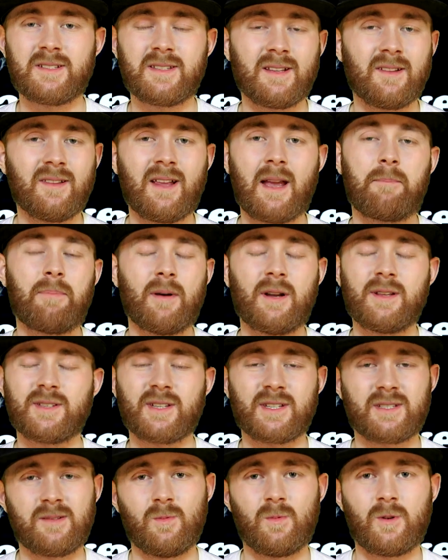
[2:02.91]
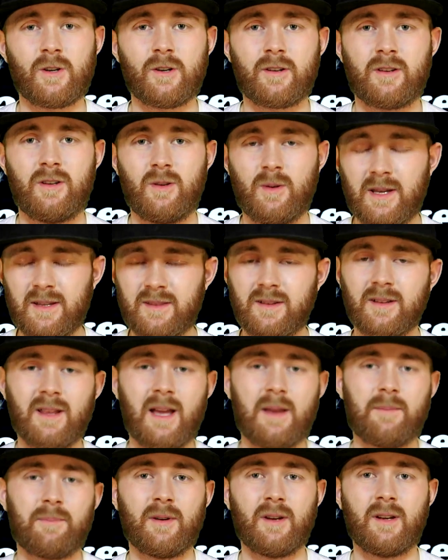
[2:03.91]
the like button doesn't work. You hit the
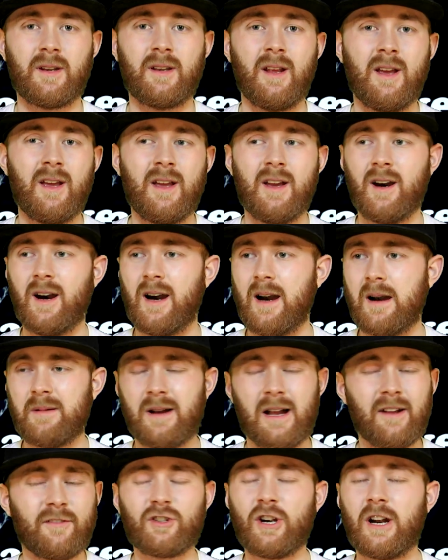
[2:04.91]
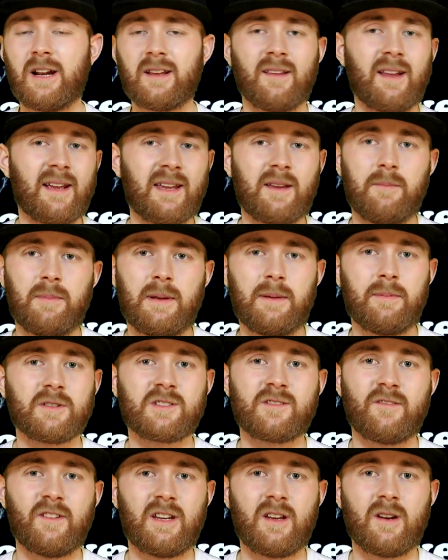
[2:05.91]
like button. I've tried liking
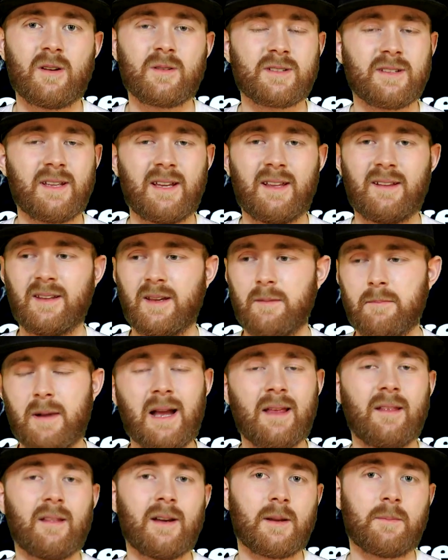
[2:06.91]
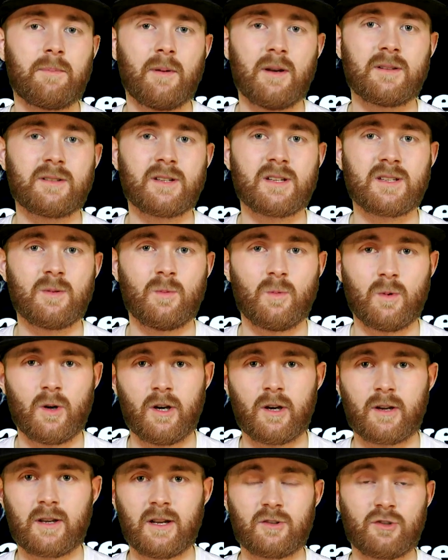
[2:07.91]
people's videos lately. My like button doesn't
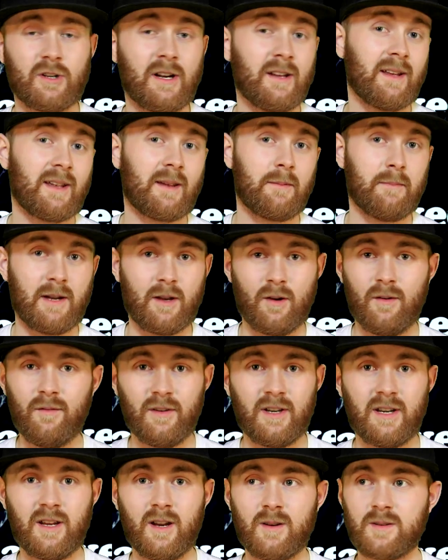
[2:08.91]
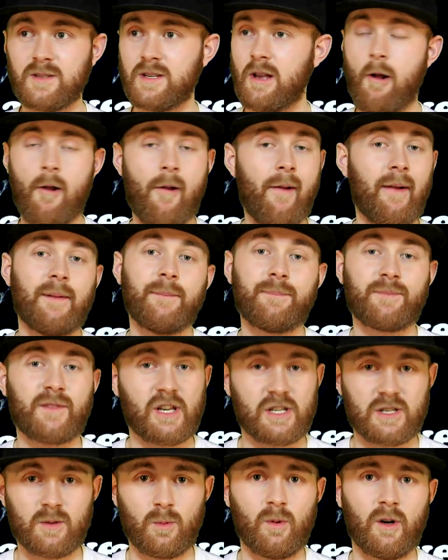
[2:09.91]
work. I try liking my own videos.
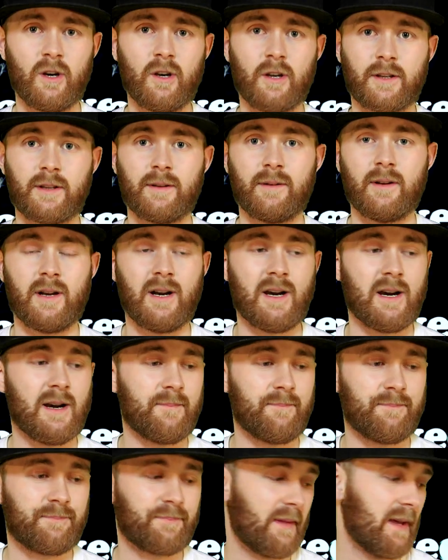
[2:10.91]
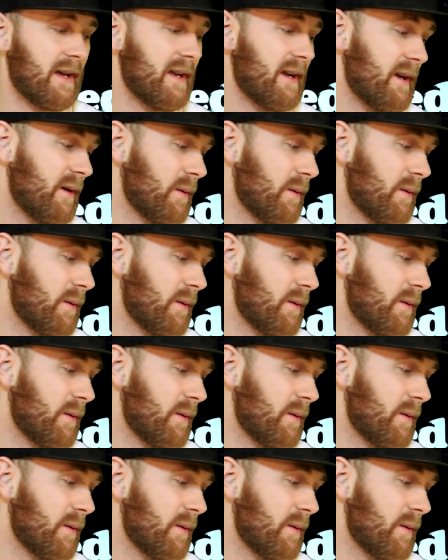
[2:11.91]
Doesn't work. And I